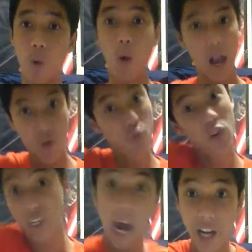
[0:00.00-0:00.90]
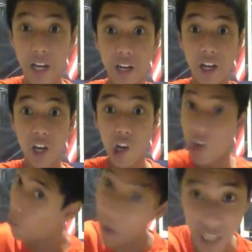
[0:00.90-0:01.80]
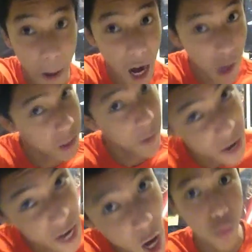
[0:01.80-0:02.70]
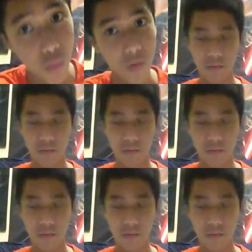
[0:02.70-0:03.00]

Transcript: Wow, you got it! You wanna see my Harlem Shake video?